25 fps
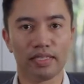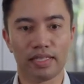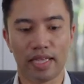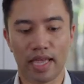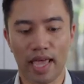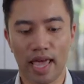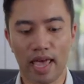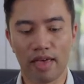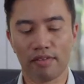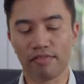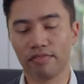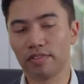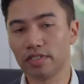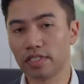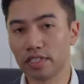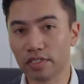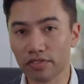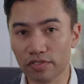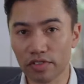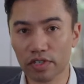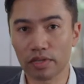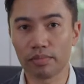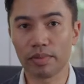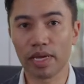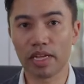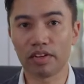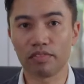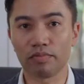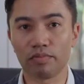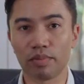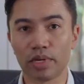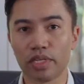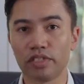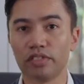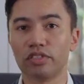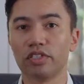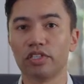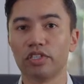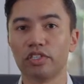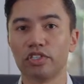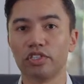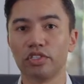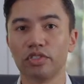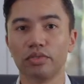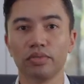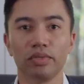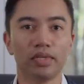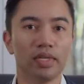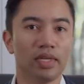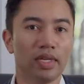they have a different amount of breast
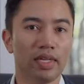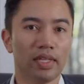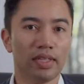tissue,